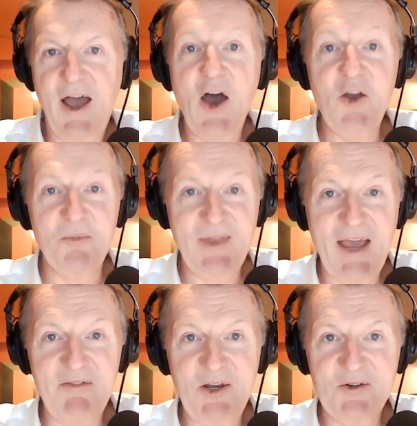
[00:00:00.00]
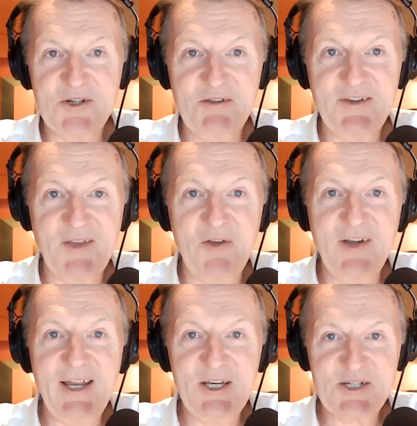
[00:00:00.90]
hope, the evolution of his
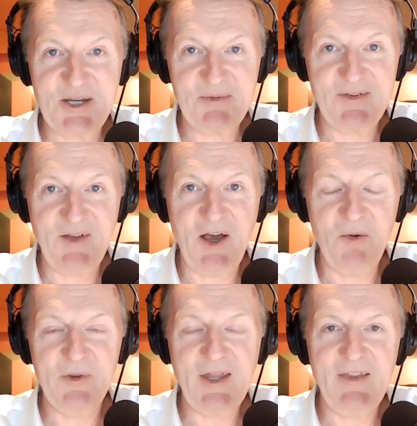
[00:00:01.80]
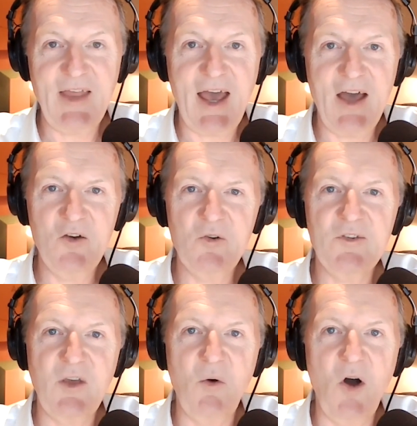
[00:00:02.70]
own leadership style within that, and
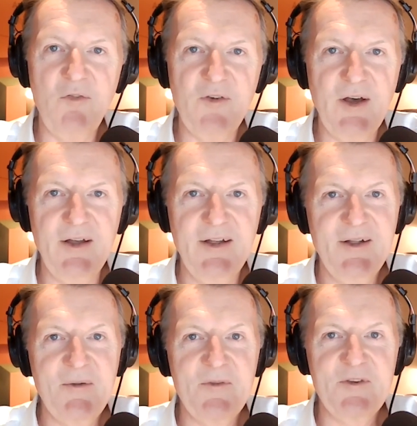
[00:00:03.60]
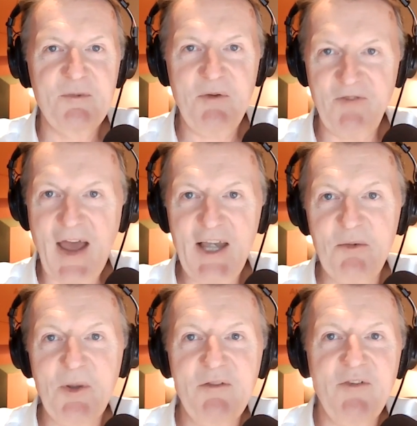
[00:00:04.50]
also offer some
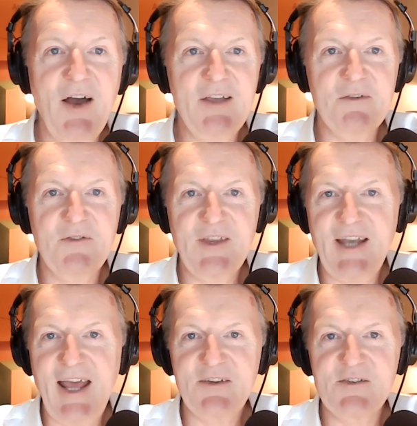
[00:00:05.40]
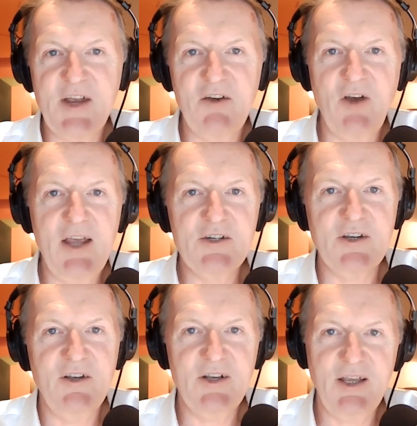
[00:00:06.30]
invaluable advice for the next
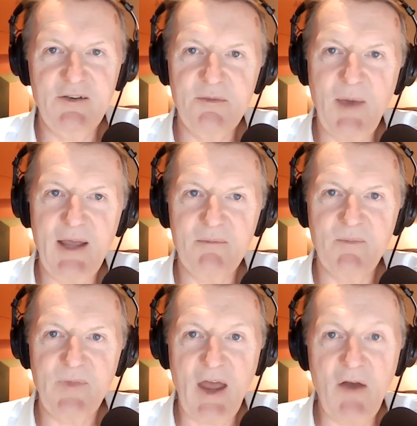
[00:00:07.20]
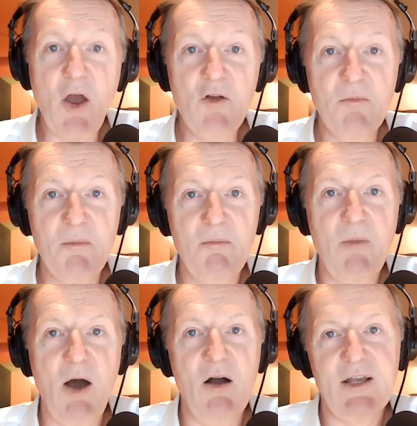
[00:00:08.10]
generation looking to make their
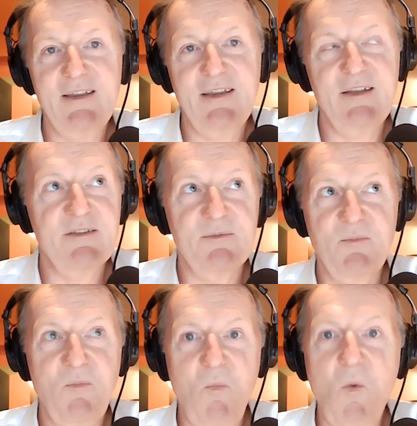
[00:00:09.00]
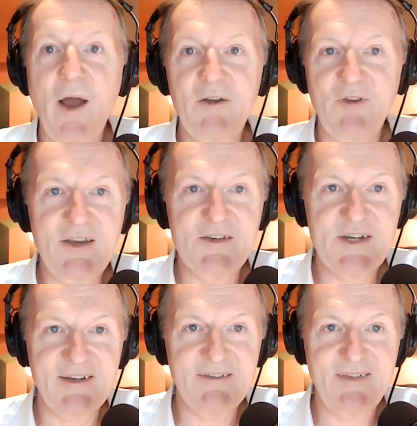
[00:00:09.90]
own mark in this
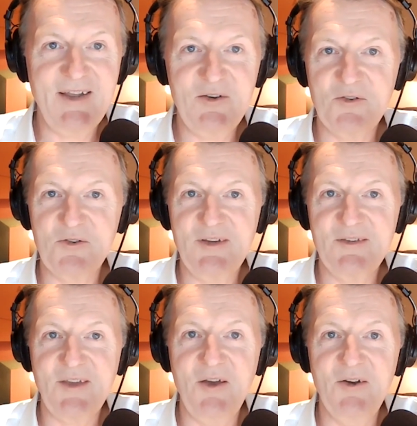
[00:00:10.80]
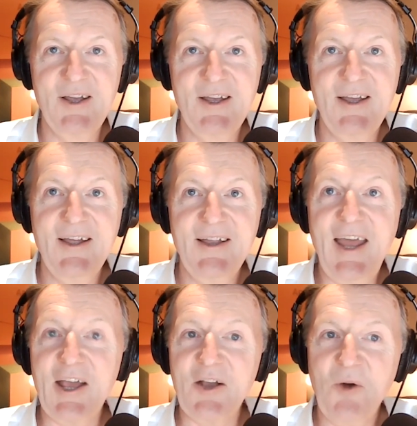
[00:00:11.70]
wide-ranging industry. So
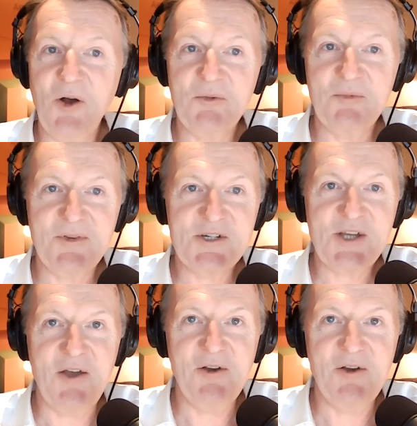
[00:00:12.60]
Nick, welcome to the show.